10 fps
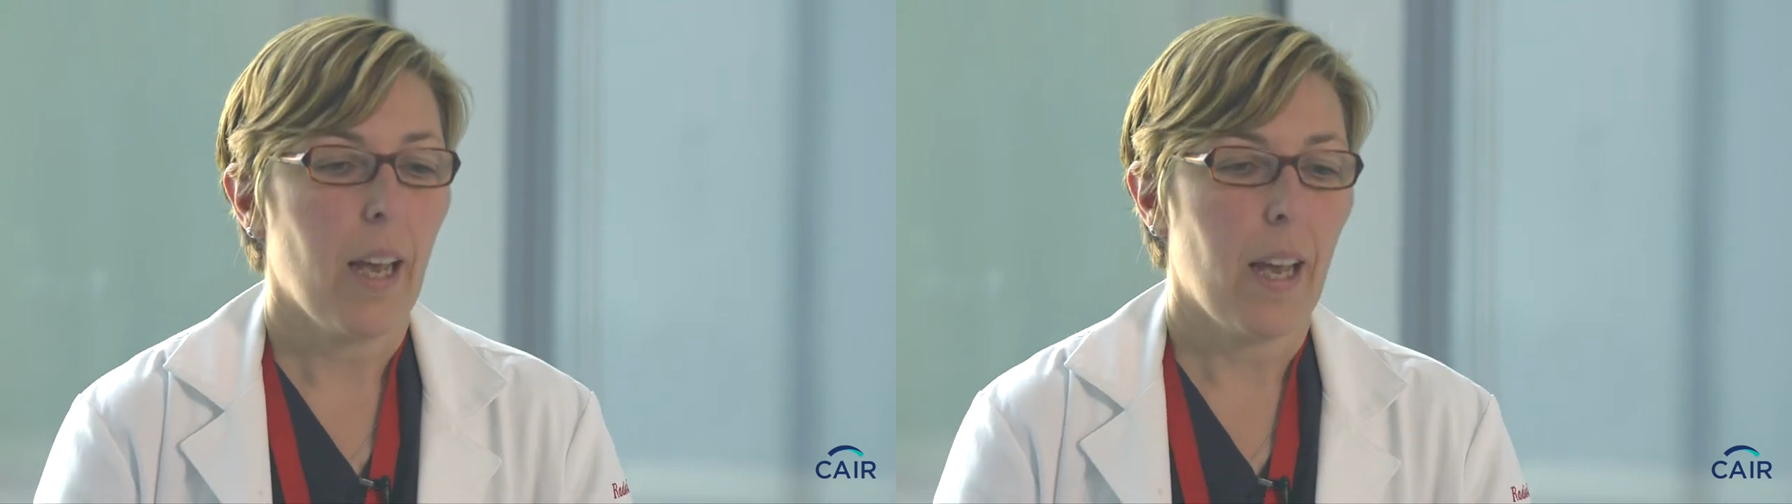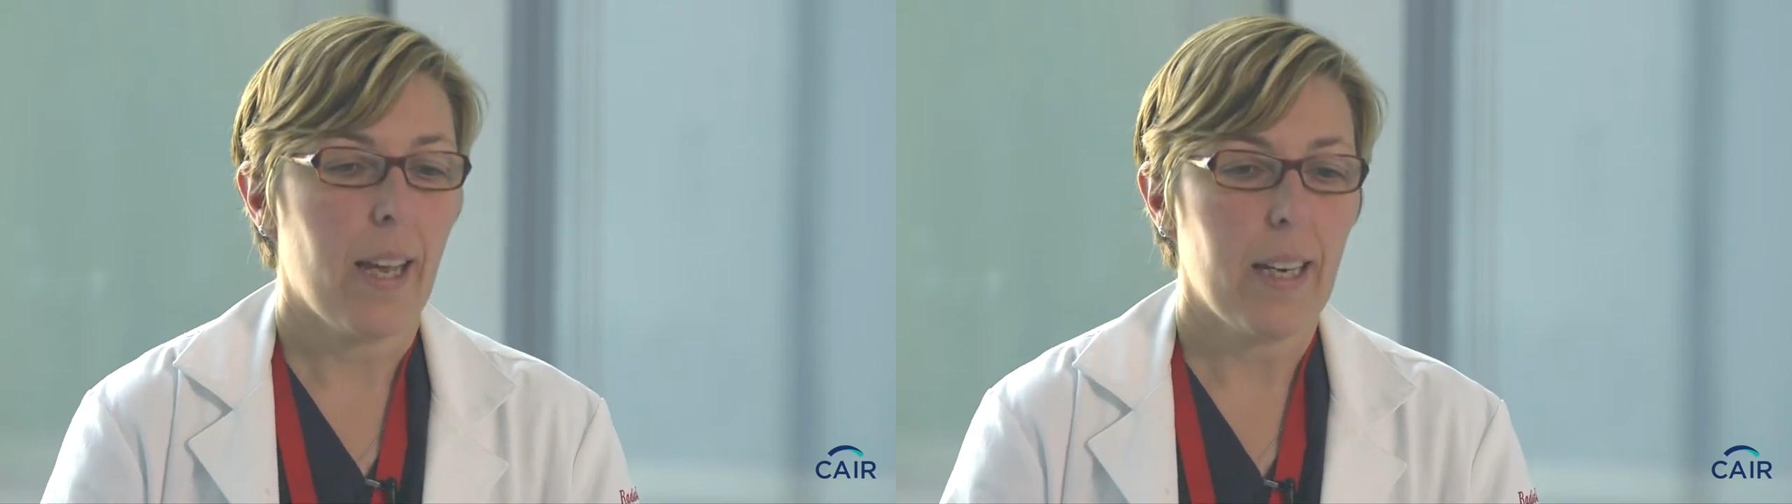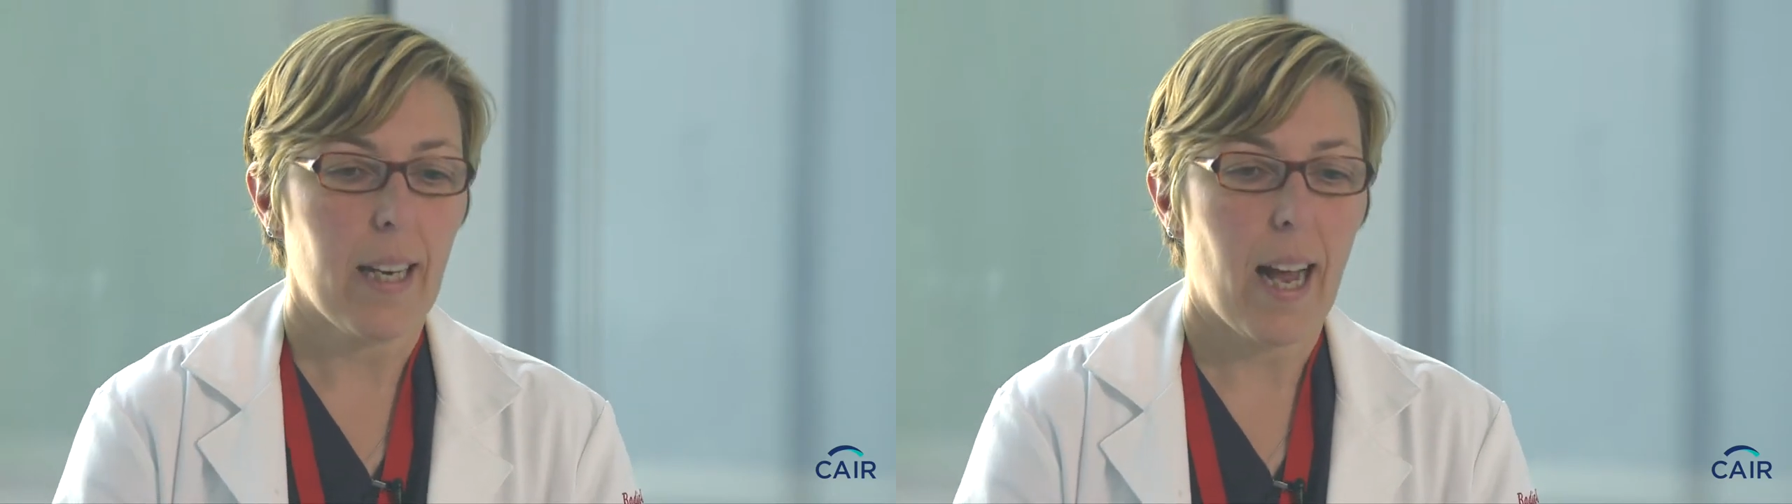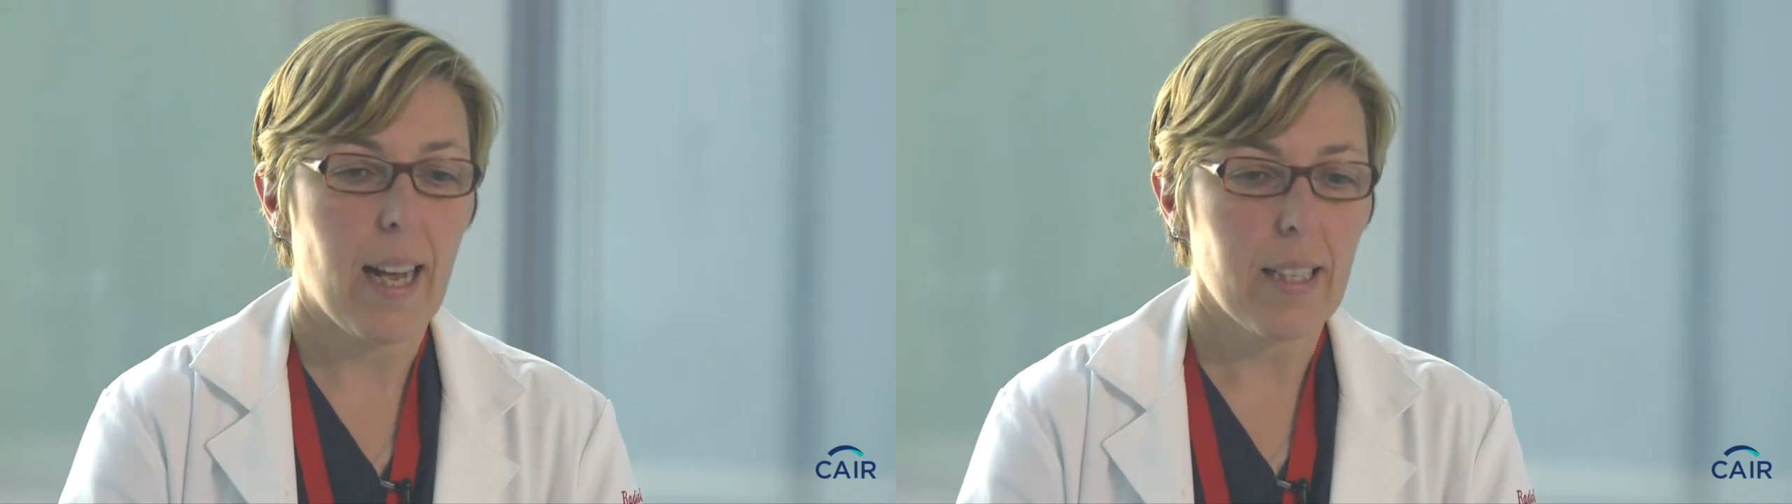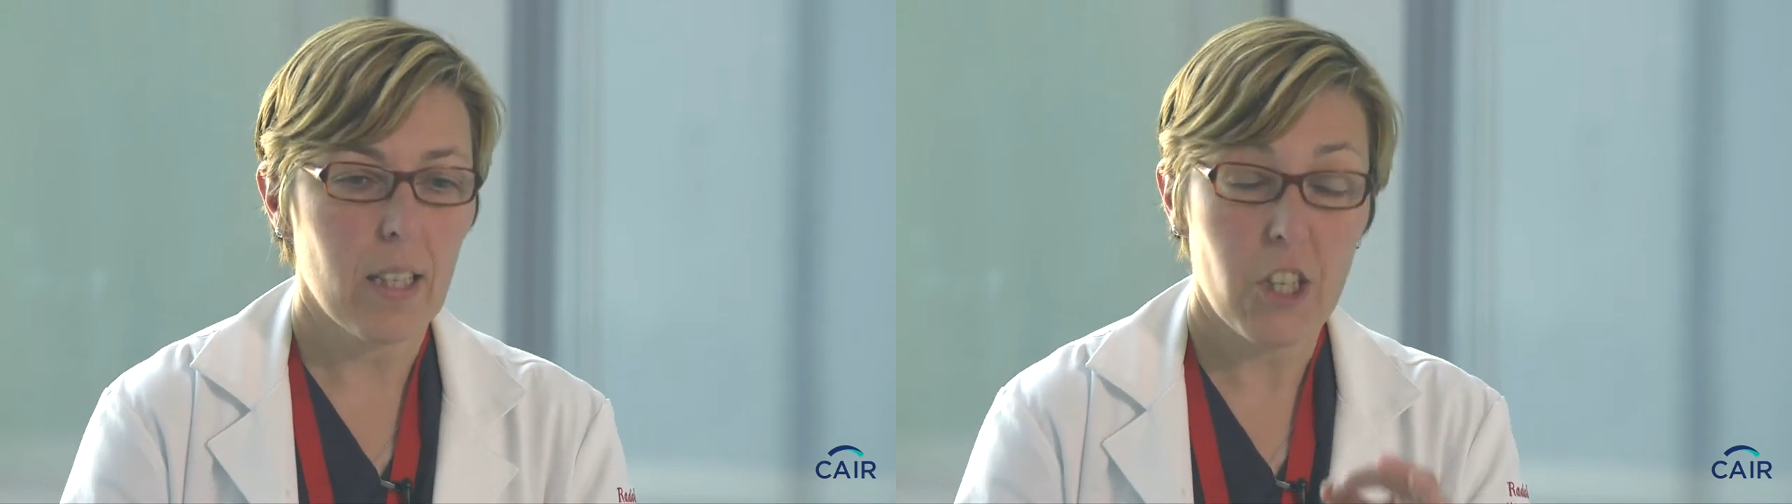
and it has a